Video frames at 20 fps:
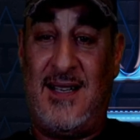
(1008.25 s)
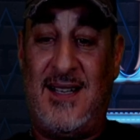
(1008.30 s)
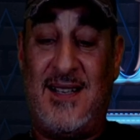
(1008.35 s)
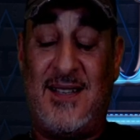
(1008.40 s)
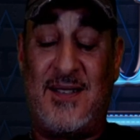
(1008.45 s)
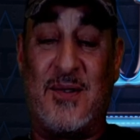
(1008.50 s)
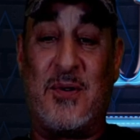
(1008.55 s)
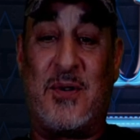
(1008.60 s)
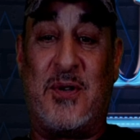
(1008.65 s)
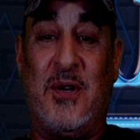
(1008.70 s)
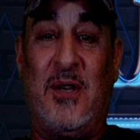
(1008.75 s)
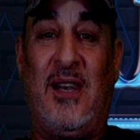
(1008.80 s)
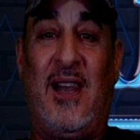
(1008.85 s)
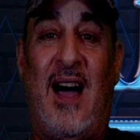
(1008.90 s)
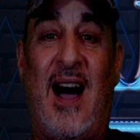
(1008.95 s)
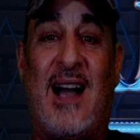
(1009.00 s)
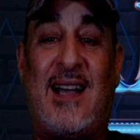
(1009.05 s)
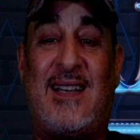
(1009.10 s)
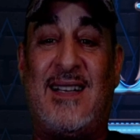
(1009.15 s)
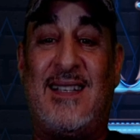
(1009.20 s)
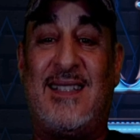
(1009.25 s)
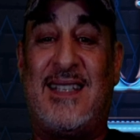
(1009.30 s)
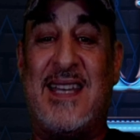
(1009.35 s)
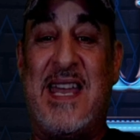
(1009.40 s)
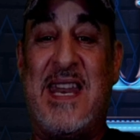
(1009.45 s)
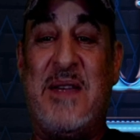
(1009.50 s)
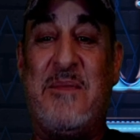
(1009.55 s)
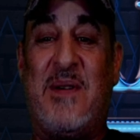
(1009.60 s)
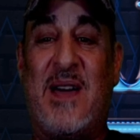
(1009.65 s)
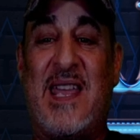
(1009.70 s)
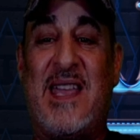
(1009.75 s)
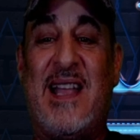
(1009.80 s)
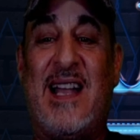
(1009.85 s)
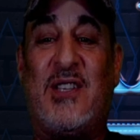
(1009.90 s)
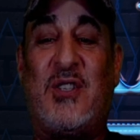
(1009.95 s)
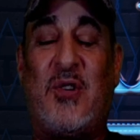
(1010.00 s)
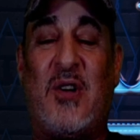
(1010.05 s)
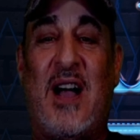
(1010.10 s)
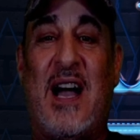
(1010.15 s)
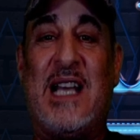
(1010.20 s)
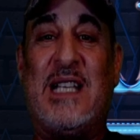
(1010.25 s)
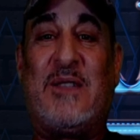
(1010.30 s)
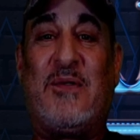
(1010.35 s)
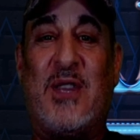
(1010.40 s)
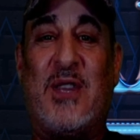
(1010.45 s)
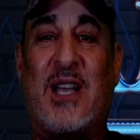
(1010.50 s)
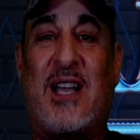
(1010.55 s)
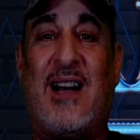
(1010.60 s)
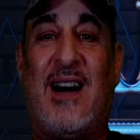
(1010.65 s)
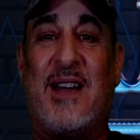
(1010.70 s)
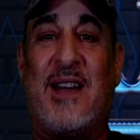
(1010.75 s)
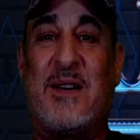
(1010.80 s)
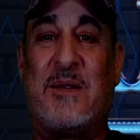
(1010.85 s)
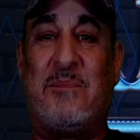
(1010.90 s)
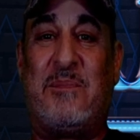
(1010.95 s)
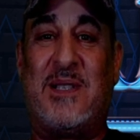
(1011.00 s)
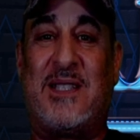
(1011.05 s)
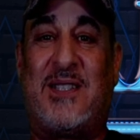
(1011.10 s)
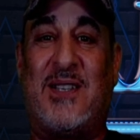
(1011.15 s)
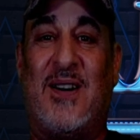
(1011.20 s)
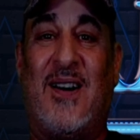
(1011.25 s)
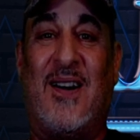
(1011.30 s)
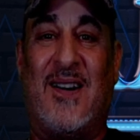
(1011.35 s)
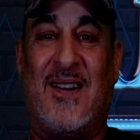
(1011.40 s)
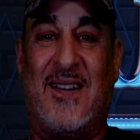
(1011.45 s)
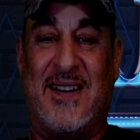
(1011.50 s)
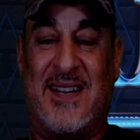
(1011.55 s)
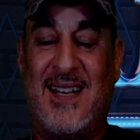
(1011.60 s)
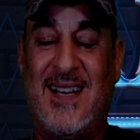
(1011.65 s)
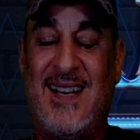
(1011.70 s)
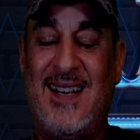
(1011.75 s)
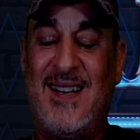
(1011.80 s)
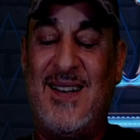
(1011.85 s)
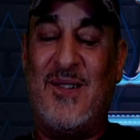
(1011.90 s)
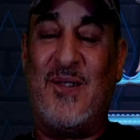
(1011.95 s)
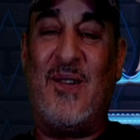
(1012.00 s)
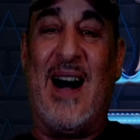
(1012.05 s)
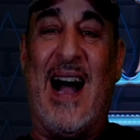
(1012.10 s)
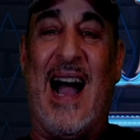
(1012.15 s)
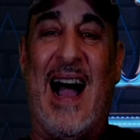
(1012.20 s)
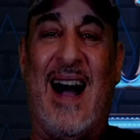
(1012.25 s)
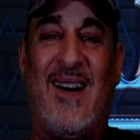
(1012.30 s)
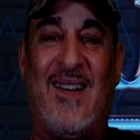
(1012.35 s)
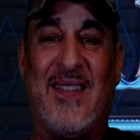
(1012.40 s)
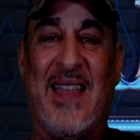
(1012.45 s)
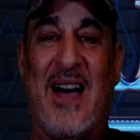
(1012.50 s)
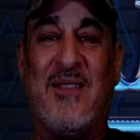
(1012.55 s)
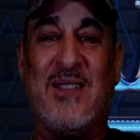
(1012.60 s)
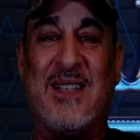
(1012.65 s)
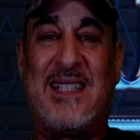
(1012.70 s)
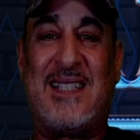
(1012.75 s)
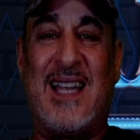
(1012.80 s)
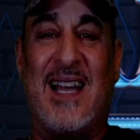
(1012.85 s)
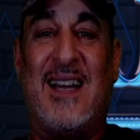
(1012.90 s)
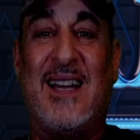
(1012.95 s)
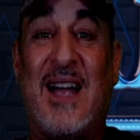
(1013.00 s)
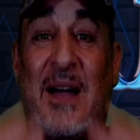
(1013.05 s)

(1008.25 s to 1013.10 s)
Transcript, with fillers: So good luck to anybody that tries for the Connor Bedard. Wow, that was tough.